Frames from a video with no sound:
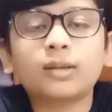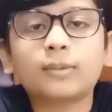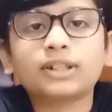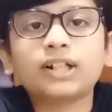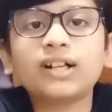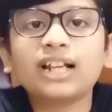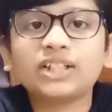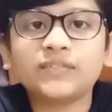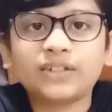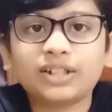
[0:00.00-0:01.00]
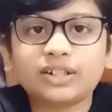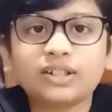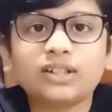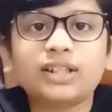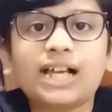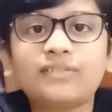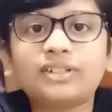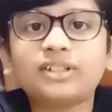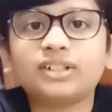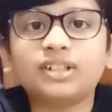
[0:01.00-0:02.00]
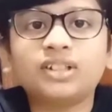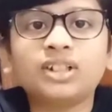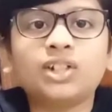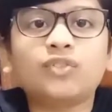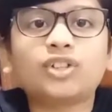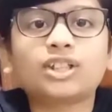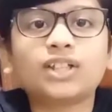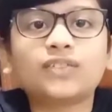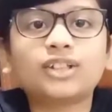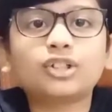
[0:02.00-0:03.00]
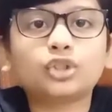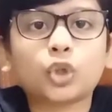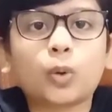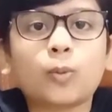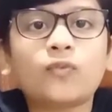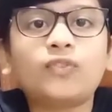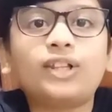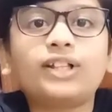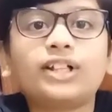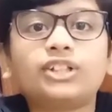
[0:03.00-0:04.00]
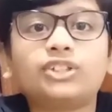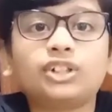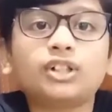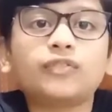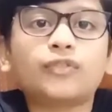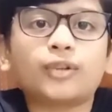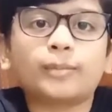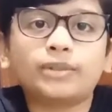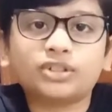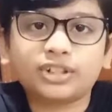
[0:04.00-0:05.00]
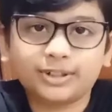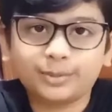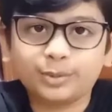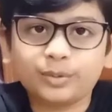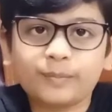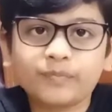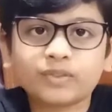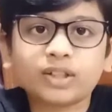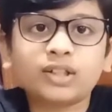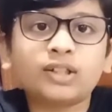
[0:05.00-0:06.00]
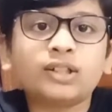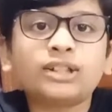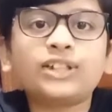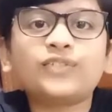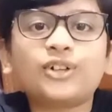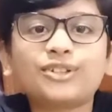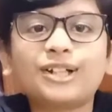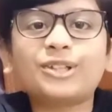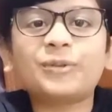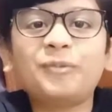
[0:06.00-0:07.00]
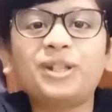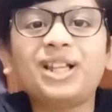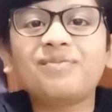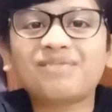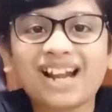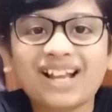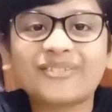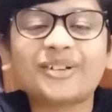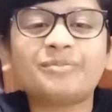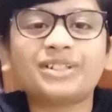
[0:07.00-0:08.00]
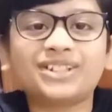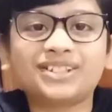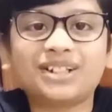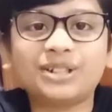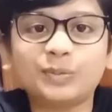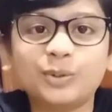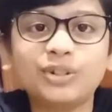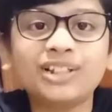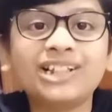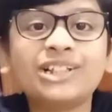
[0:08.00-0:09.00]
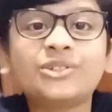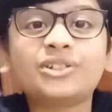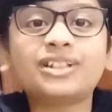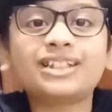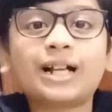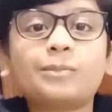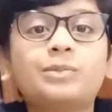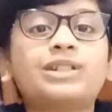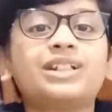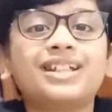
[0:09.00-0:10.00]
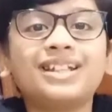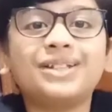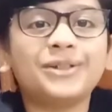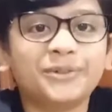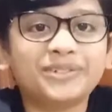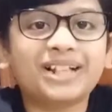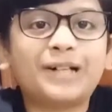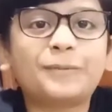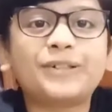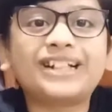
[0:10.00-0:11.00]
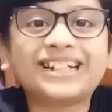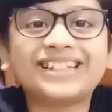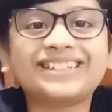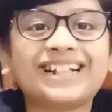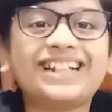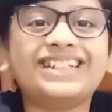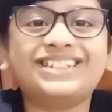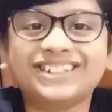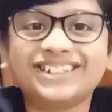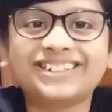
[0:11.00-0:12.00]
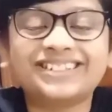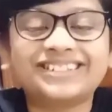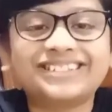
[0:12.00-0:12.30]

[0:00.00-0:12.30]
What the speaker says: Matilda's friend, Lavender, was given the job of filling a jug for Ms Trunchbull. She wanted to pull a prank on Ms Trunchbull, so she captured a newt and put it inside a jug.